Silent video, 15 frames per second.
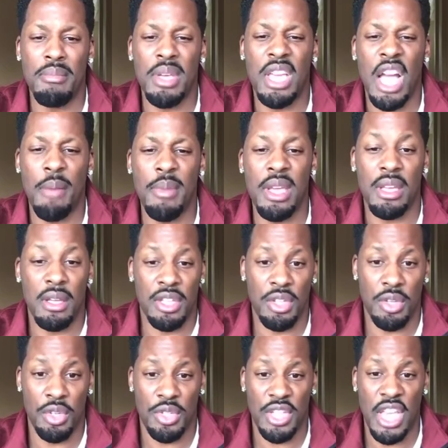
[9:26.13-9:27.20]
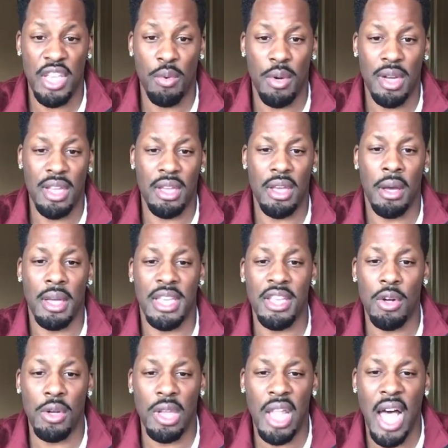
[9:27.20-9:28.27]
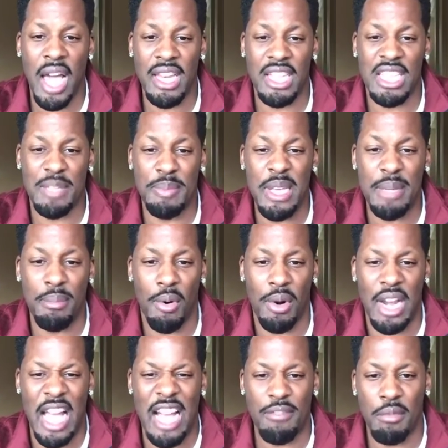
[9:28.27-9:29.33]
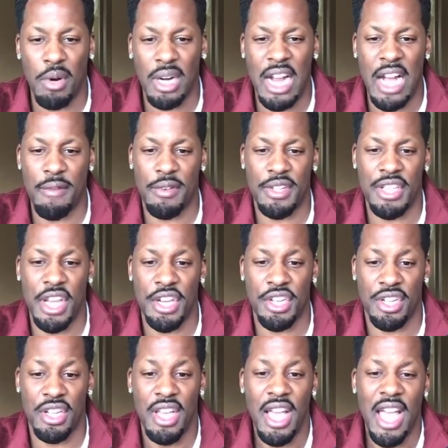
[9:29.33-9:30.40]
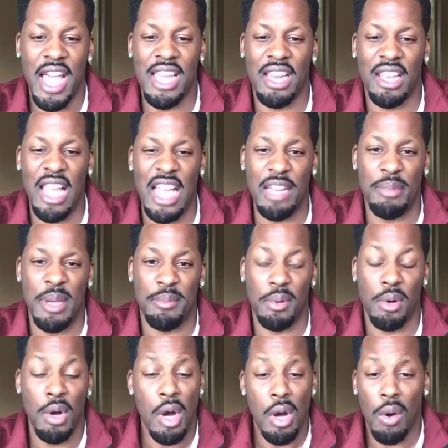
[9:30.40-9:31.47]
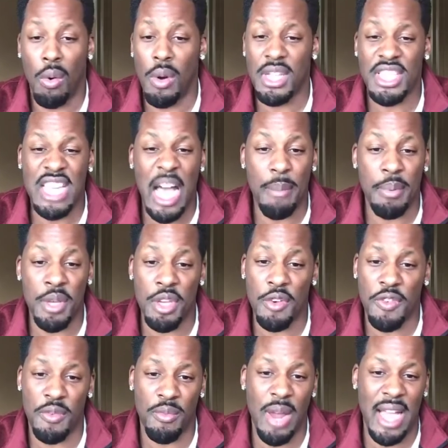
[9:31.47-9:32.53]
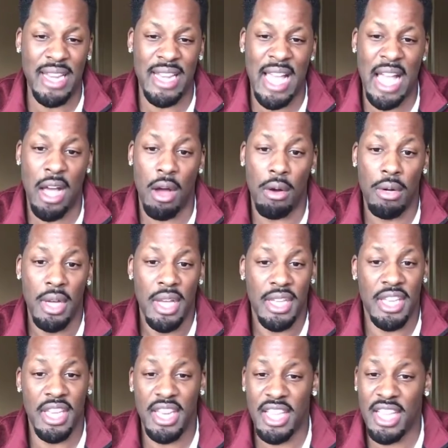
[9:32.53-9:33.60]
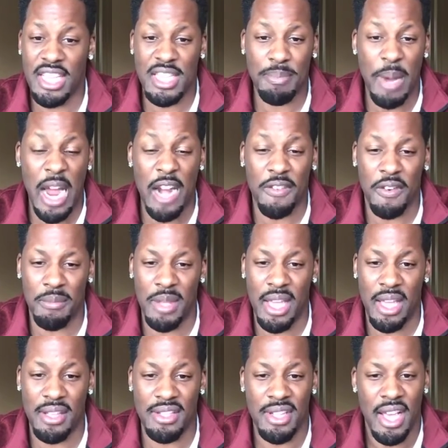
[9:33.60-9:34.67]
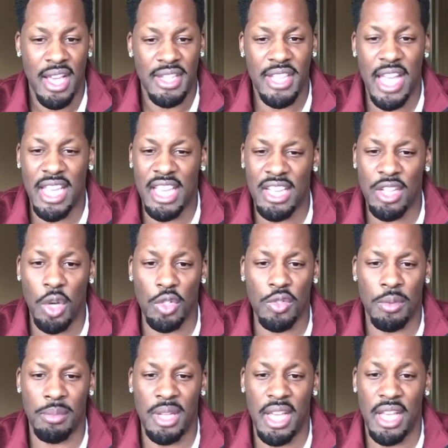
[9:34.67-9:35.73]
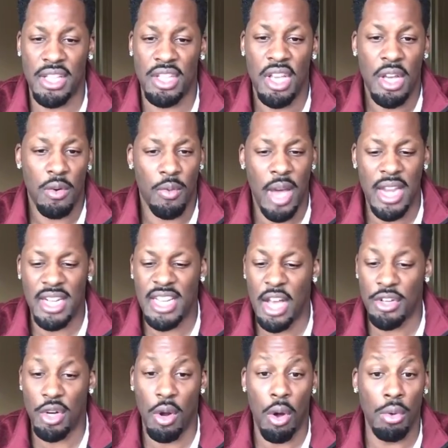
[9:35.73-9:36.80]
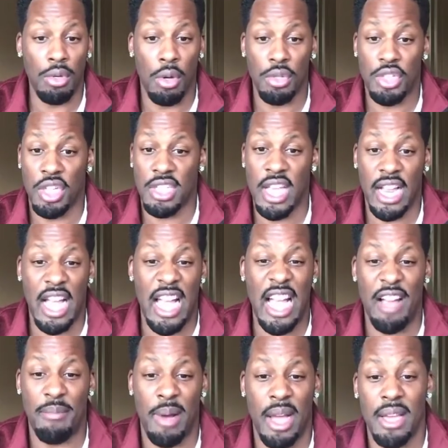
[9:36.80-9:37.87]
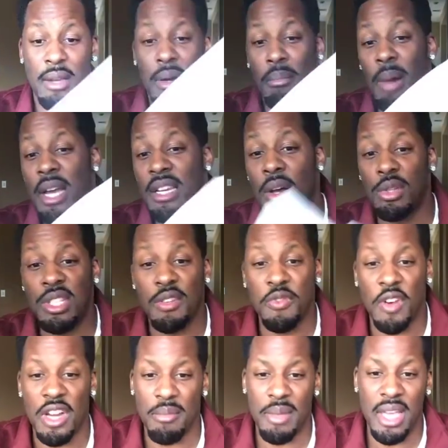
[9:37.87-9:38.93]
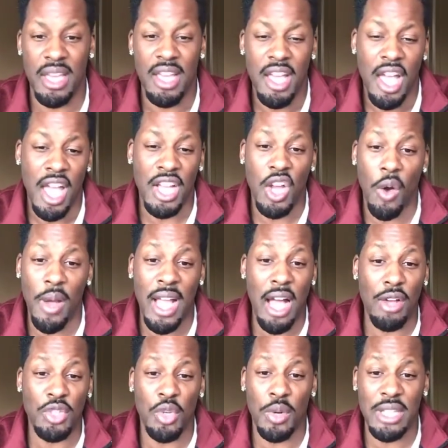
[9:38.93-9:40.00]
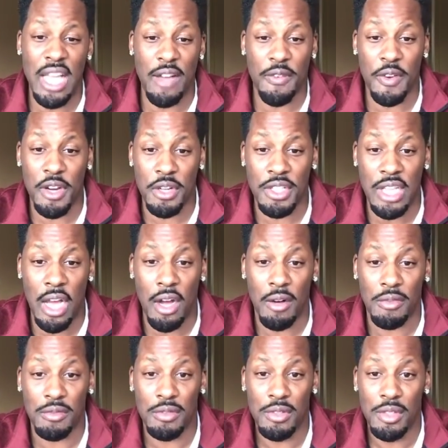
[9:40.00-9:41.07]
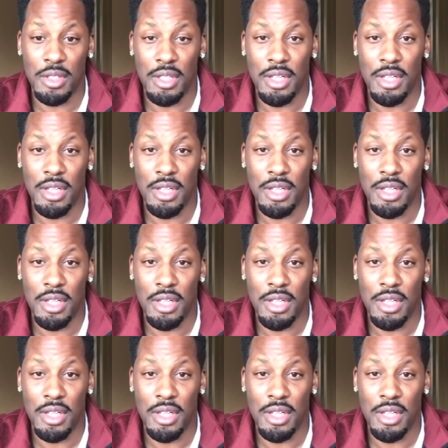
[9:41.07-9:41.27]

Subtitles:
becoming, you say you want to get online and speak more and have more conversation and enlighten people. Well, what's stopping you from right now getting inspired from this, taking notes from this, writing down your own notes, just like I have my notes in front of me, and going out doing that for yourself?